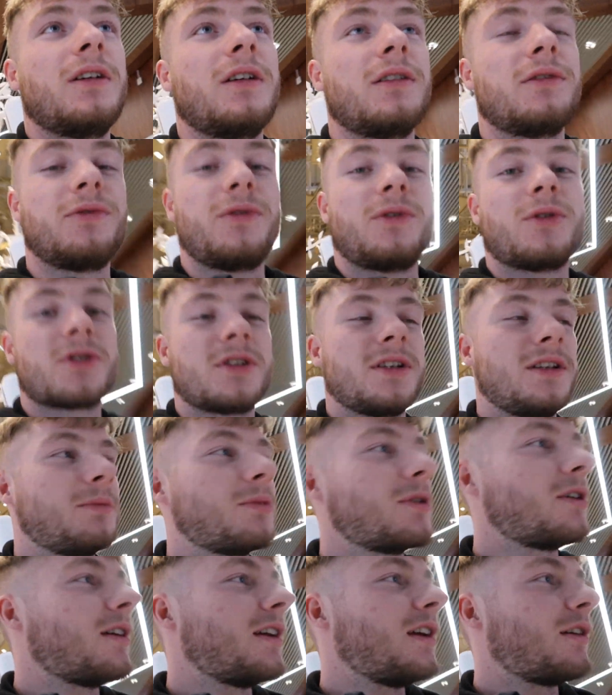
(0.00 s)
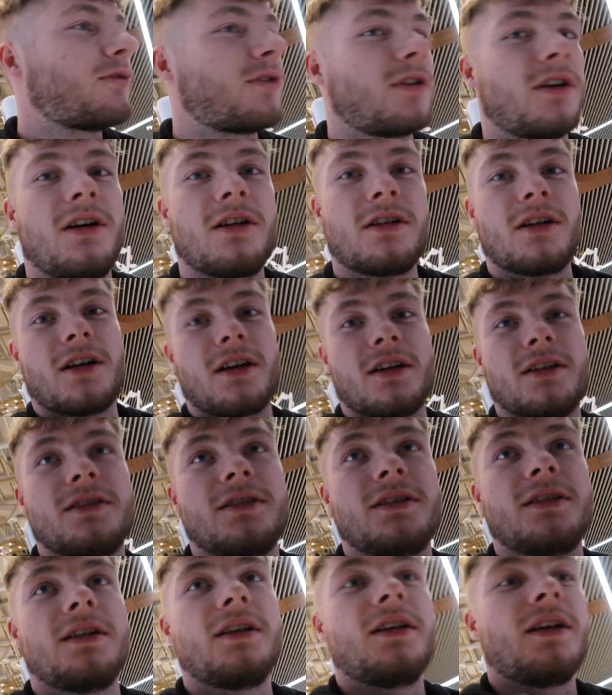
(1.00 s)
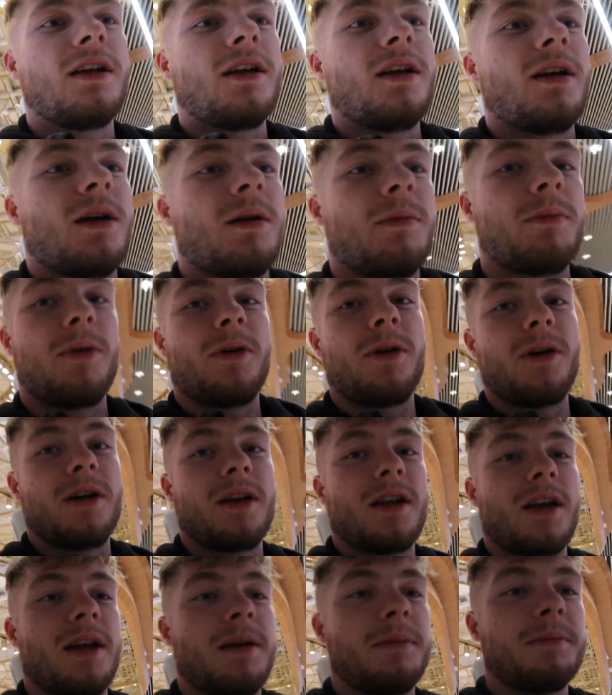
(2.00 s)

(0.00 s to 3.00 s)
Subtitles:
unfortunately we're not here for longer, but